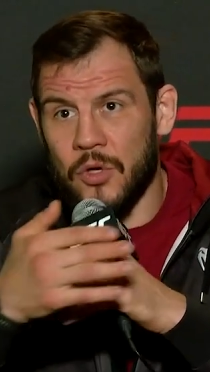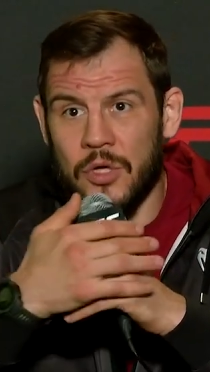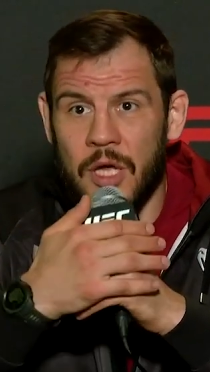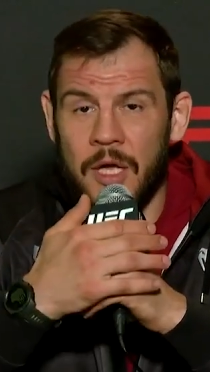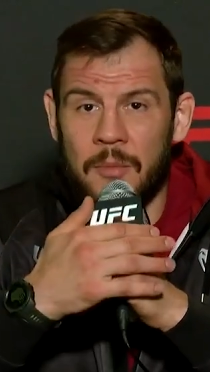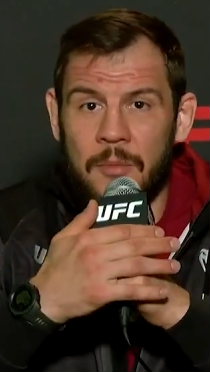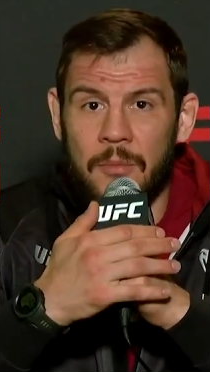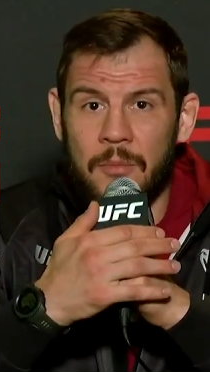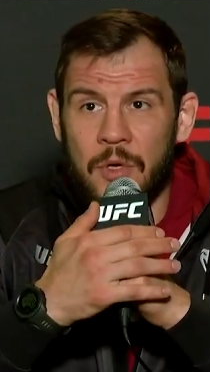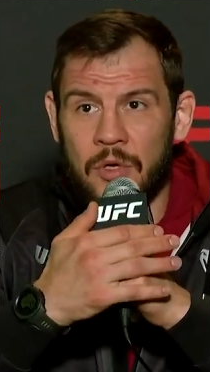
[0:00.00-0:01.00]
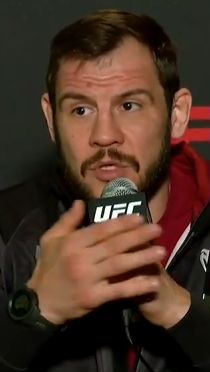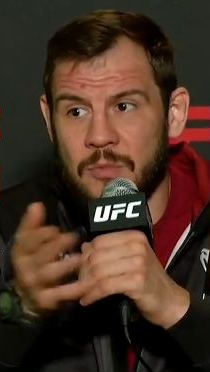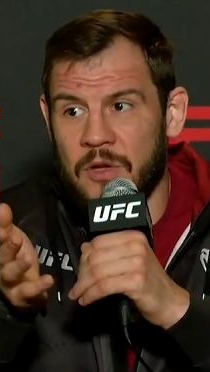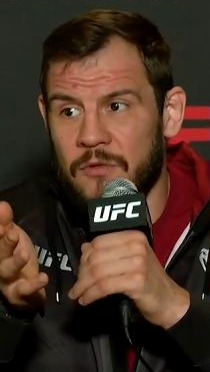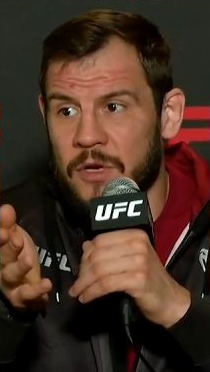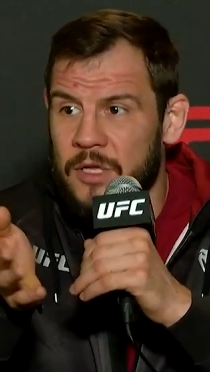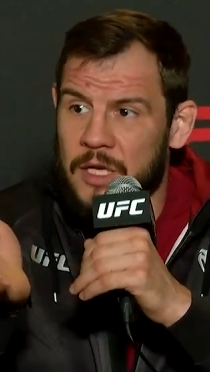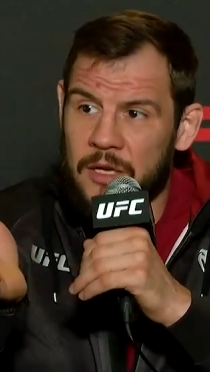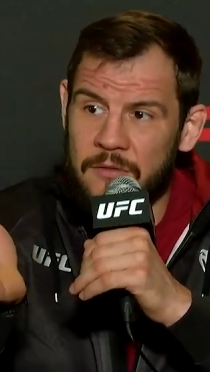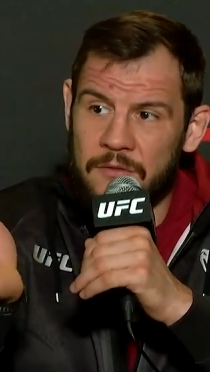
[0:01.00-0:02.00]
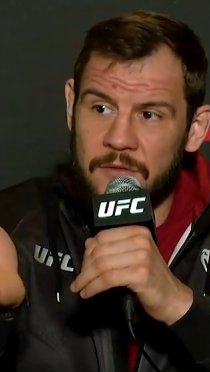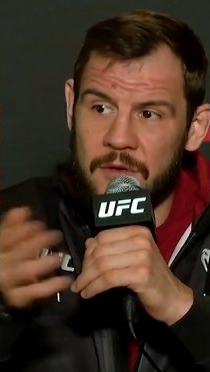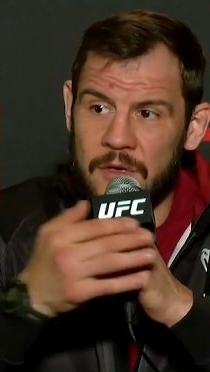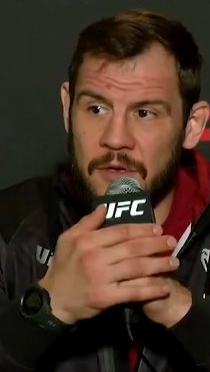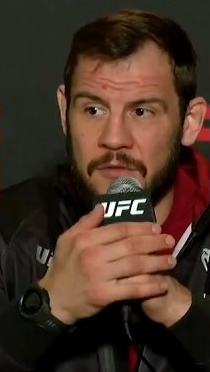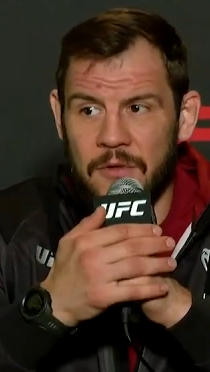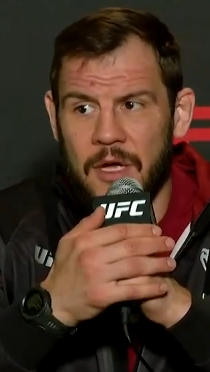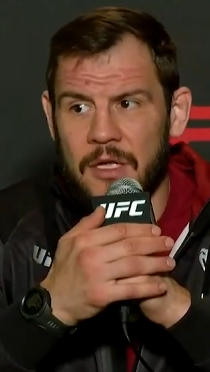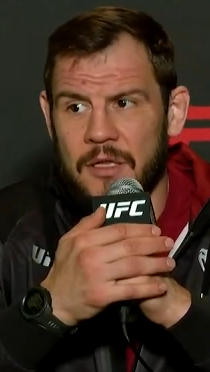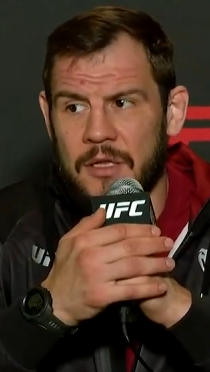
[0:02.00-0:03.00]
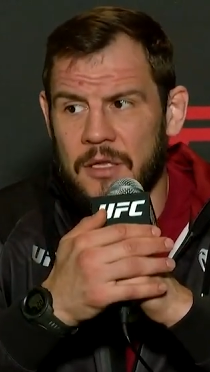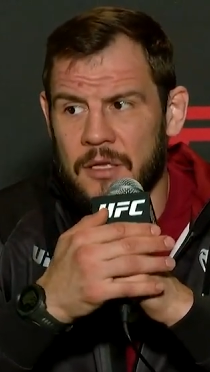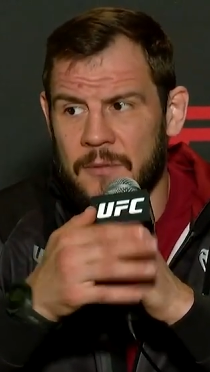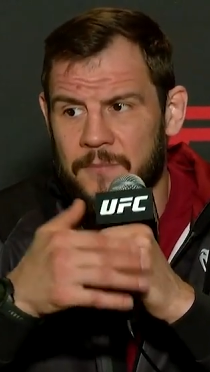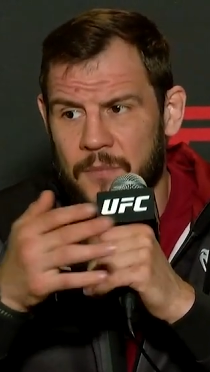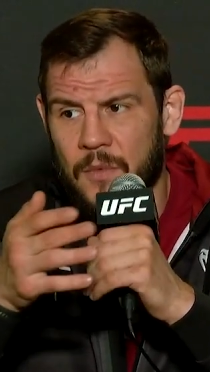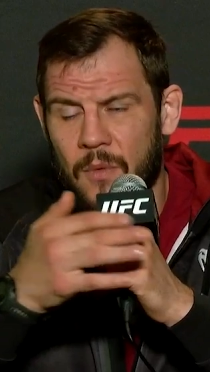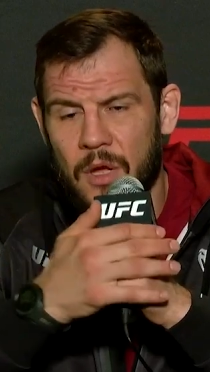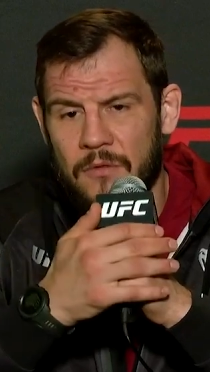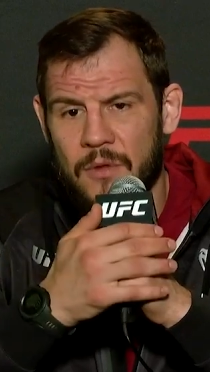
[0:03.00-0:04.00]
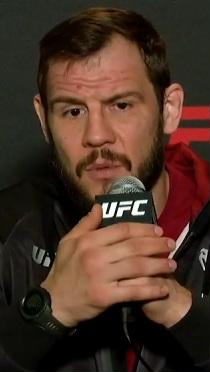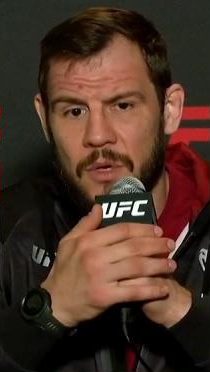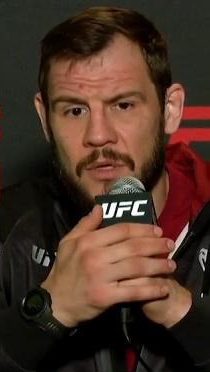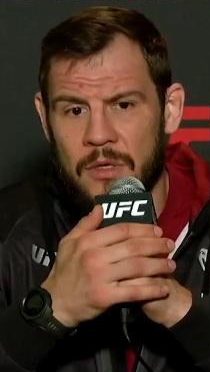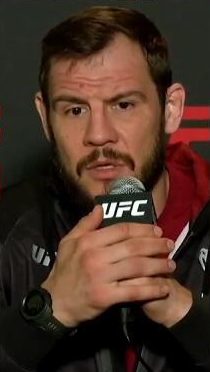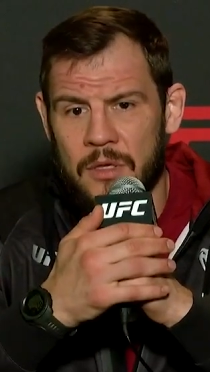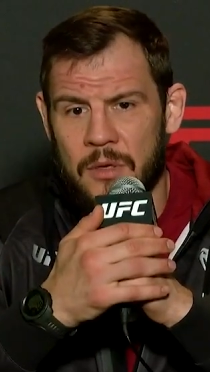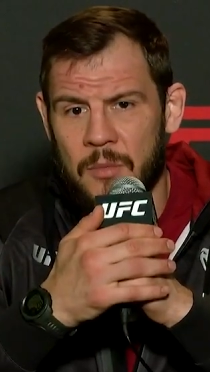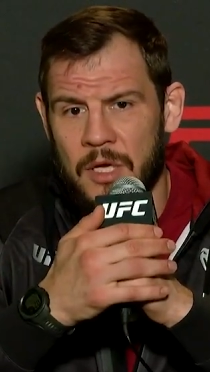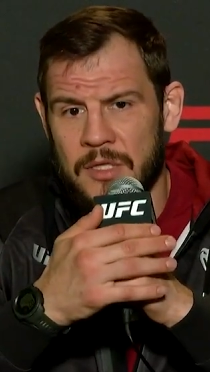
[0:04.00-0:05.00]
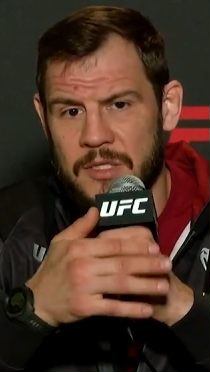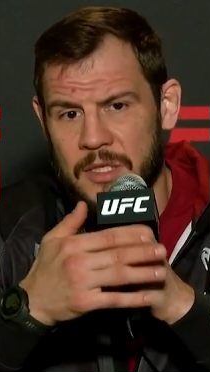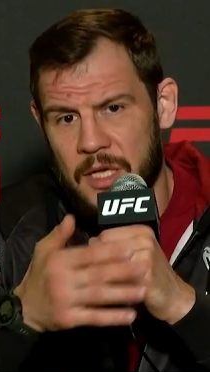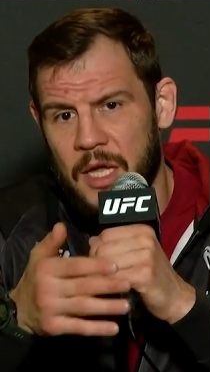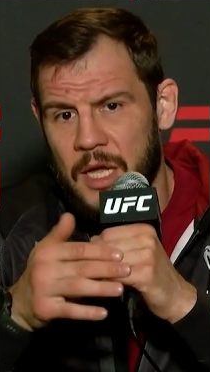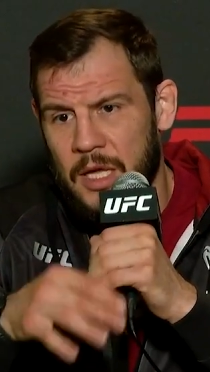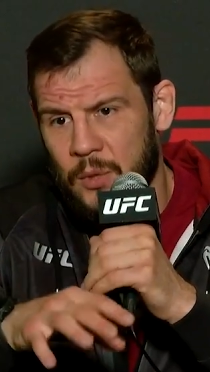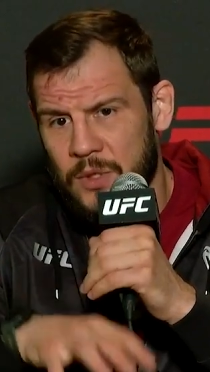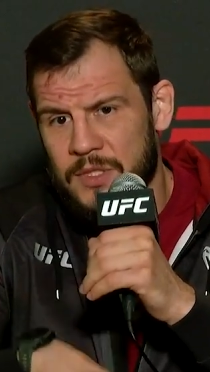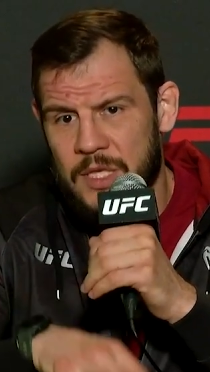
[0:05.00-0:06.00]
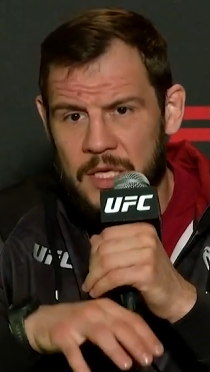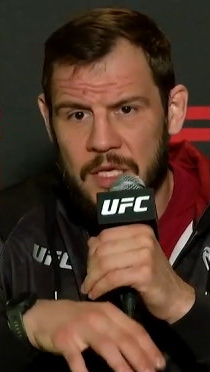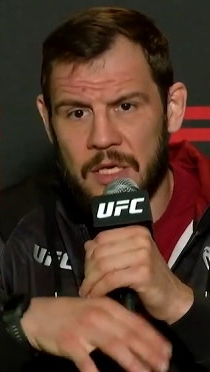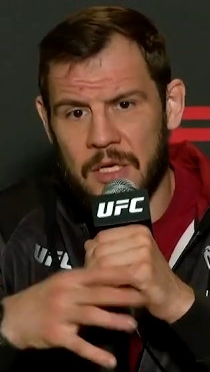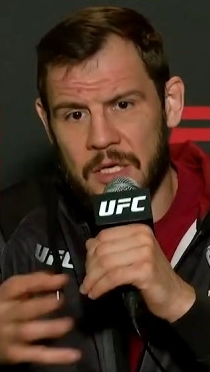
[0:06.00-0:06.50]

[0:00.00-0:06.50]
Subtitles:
time because my friend have fight after 1 month, and we stay here.